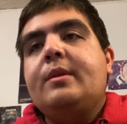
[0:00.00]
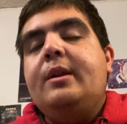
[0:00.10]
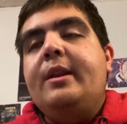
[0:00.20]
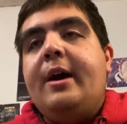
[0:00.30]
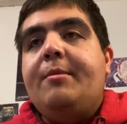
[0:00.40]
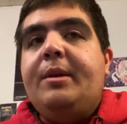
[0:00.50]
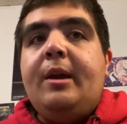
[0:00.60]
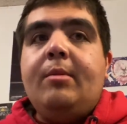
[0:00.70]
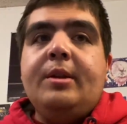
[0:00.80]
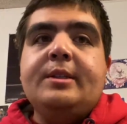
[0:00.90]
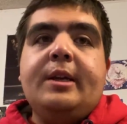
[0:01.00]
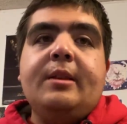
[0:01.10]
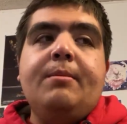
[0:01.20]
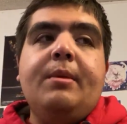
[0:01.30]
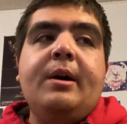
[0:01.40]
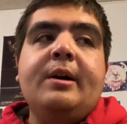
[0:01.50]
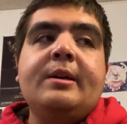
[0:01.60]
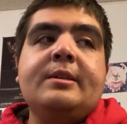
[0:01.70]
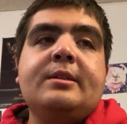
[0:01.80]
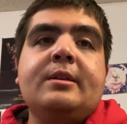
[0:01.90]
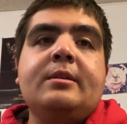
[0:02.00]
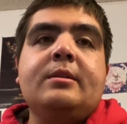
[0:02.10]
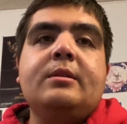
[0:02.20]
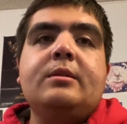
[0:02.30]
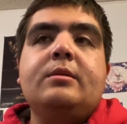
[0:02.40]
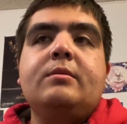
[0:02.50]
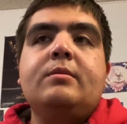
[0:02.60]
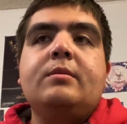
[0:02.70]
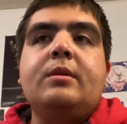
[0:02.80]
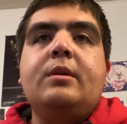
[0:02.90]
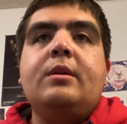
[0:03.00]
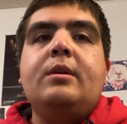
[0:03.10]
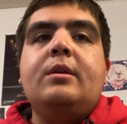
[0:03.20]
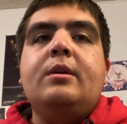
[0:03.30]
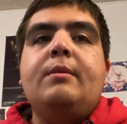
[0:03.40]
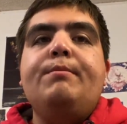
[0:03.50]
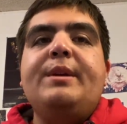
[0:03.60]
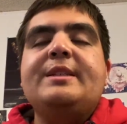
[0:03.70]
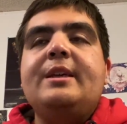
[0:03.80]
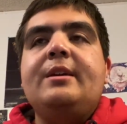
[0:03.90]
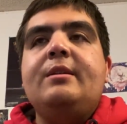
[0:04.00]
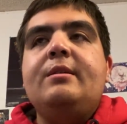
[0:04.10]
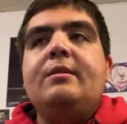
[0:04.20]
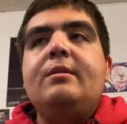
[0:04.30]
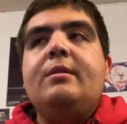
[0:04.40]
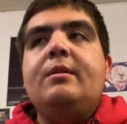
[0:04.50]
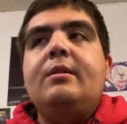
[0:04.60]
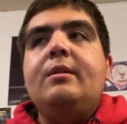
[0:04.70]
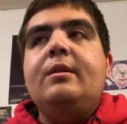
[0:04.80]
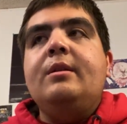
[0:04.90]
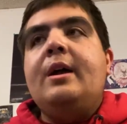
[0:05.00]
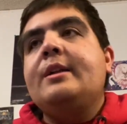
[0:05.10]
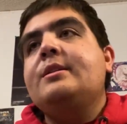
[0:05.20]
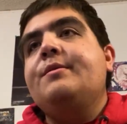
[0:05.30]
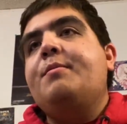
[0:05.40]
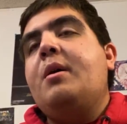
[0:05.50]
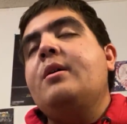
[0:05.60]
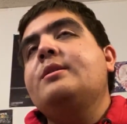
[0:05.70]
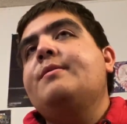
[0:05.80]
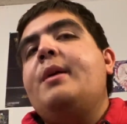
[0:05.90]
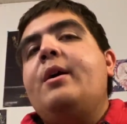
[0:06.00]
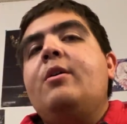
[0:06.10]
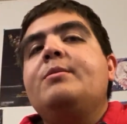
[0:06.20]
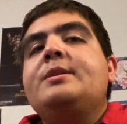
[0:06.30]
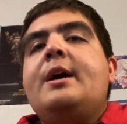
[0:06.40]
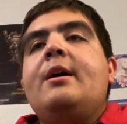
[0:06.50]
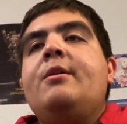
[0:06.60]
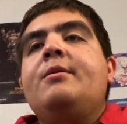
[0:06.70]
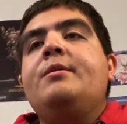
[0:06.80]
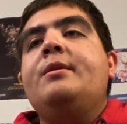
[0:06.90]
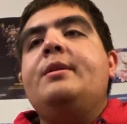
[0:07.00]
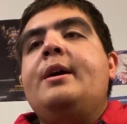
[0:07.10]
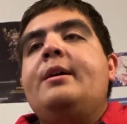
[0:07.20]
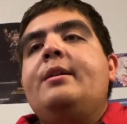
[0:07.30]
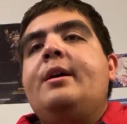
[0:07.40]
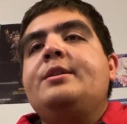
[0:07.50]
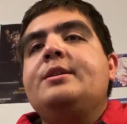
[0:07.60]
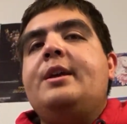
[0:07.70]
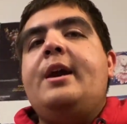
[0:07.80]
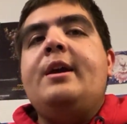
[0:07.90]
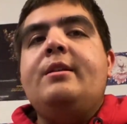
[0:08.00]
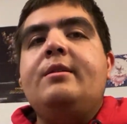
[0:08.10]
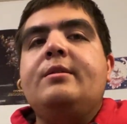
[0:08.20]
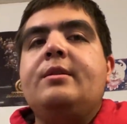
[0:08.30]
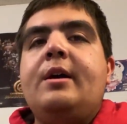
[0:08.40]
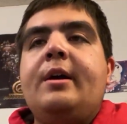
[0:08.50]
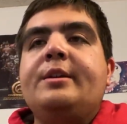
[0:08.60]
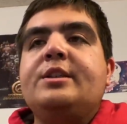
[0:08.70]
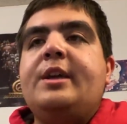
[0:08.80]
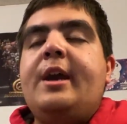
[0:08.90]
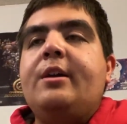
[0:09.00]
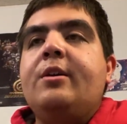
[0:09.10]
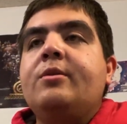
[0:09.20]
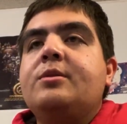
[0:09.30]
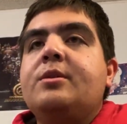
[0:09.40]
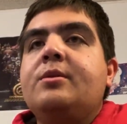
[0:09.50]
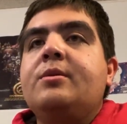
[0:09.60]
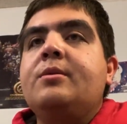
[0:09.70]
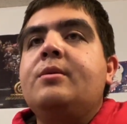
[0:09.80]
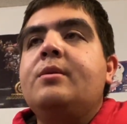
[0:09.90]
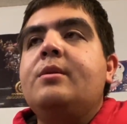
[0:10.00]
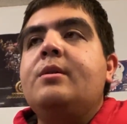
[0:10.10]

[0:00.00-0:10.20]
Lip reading: not being able to take the bus and missing lots of parts of my hometown that I just can't go to.